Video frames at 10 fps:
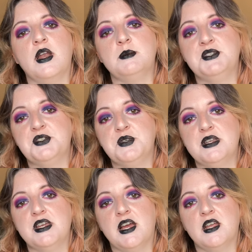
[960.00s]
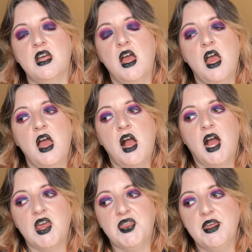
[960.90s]
I'm doing yet.
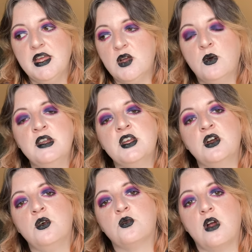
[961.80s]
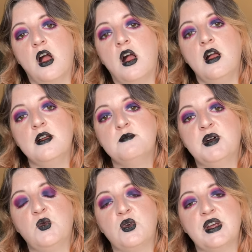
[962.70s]
I think I want to go raw,
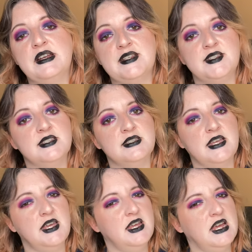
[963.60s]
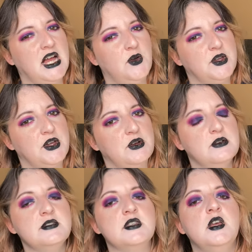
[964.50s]
but we're going to see how it
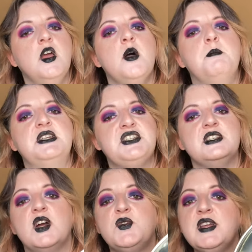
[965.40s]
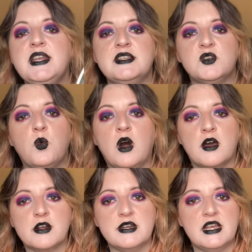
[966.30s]
goes. But she definitely needs a
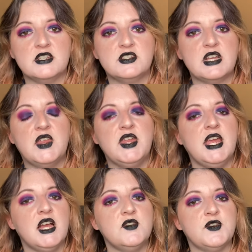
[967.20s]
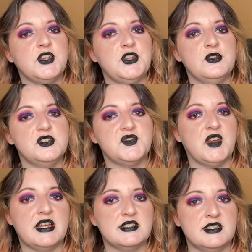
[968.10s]
water dish, and they have huge
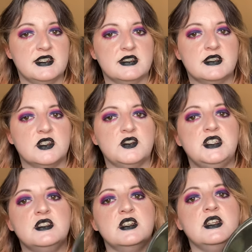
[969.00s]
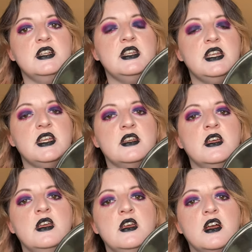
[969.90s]
faces, so she's going to need
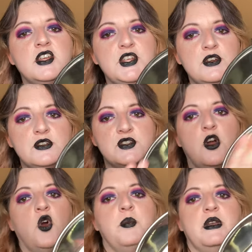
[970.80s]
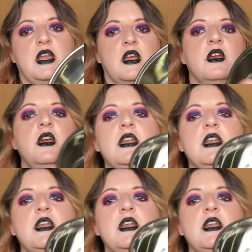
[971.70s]
a huge opening.